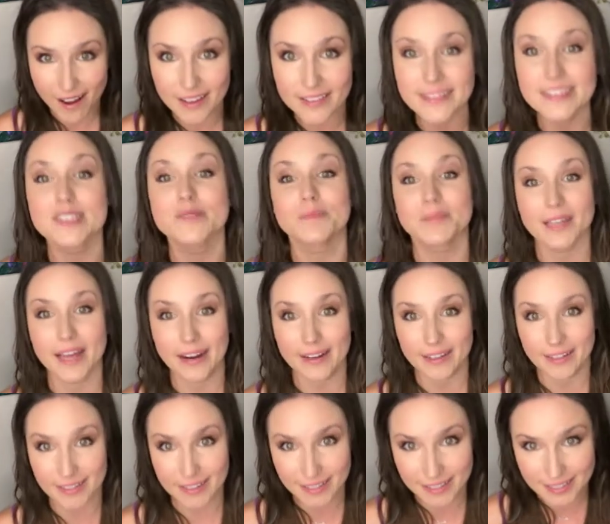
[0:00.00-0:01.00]
on this
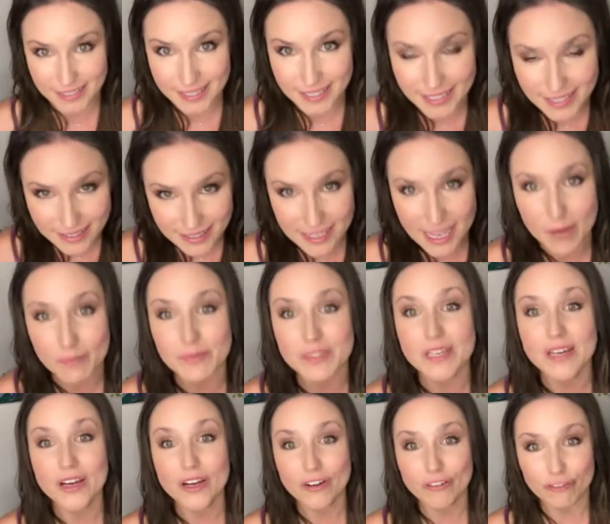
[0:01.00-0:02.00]
planet is
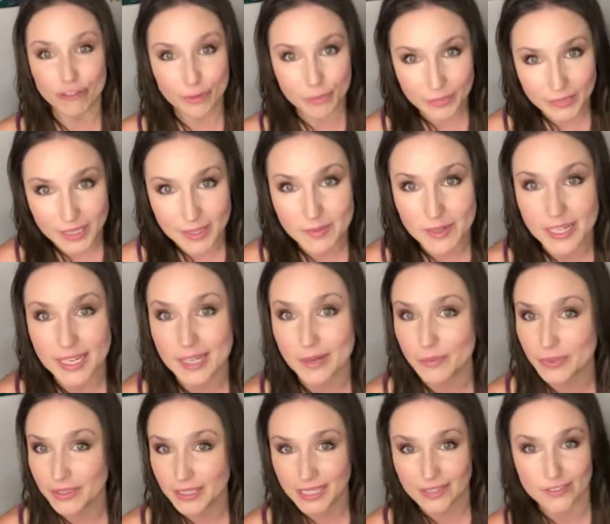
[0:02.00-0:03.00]
exempt from
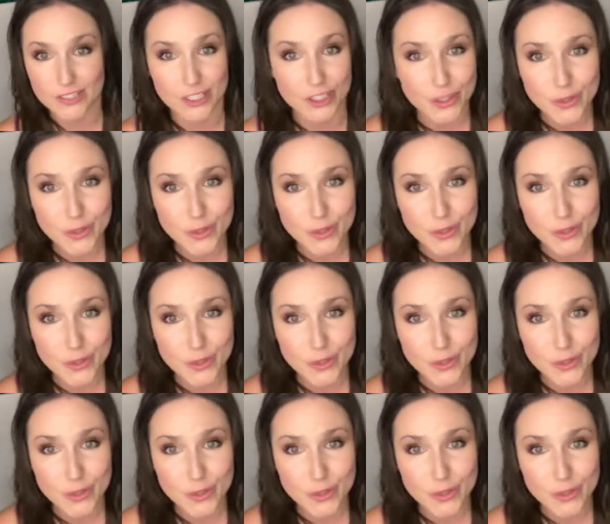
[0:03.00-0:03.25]
limiting beliefs.